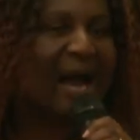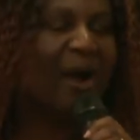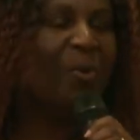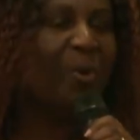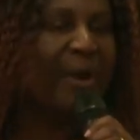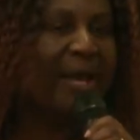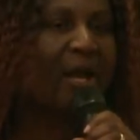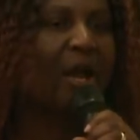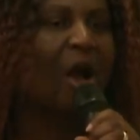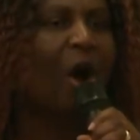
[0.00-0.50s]
how
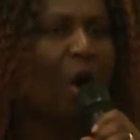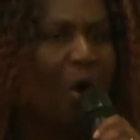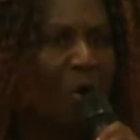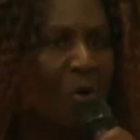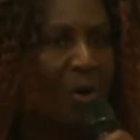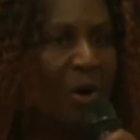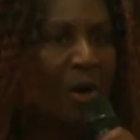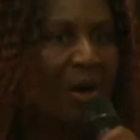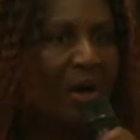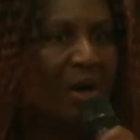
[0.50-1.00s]
we
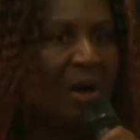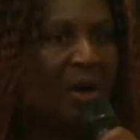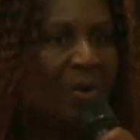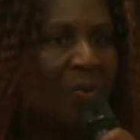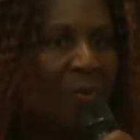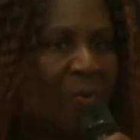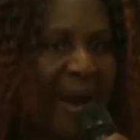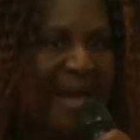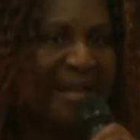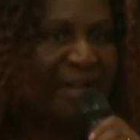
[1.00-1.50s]
go.
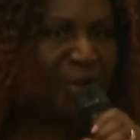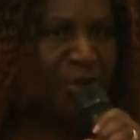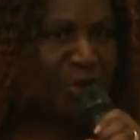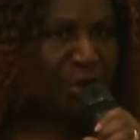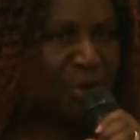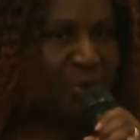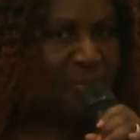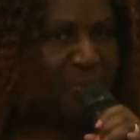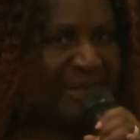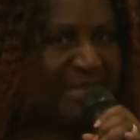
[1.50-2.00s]
When you
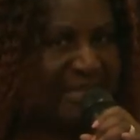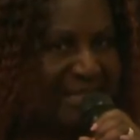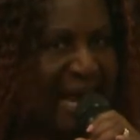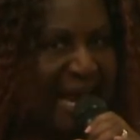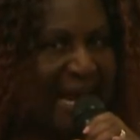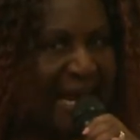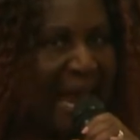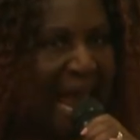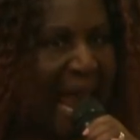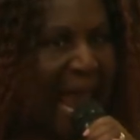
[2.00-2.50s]
should be
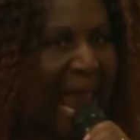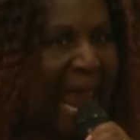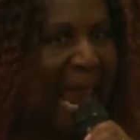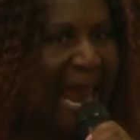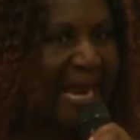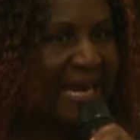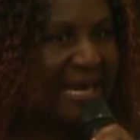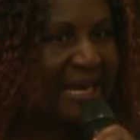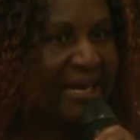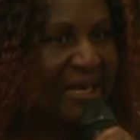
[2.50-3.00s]
saying,
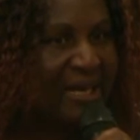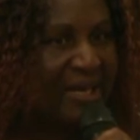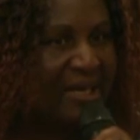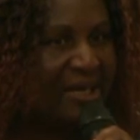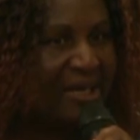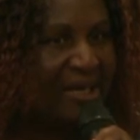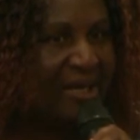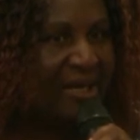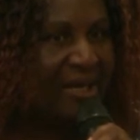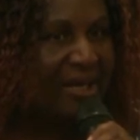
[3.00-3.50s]
hey,
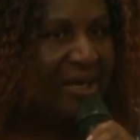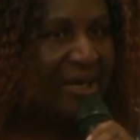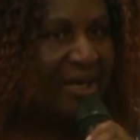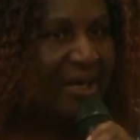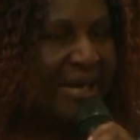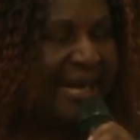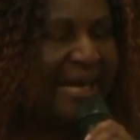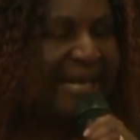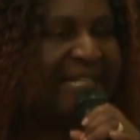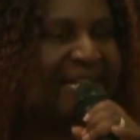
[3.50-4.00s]

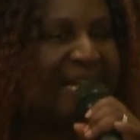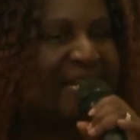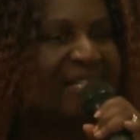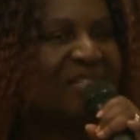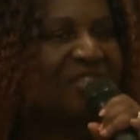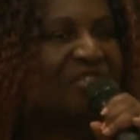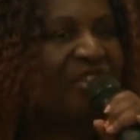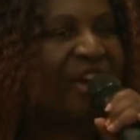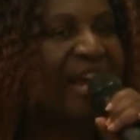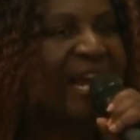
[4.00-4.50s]
it is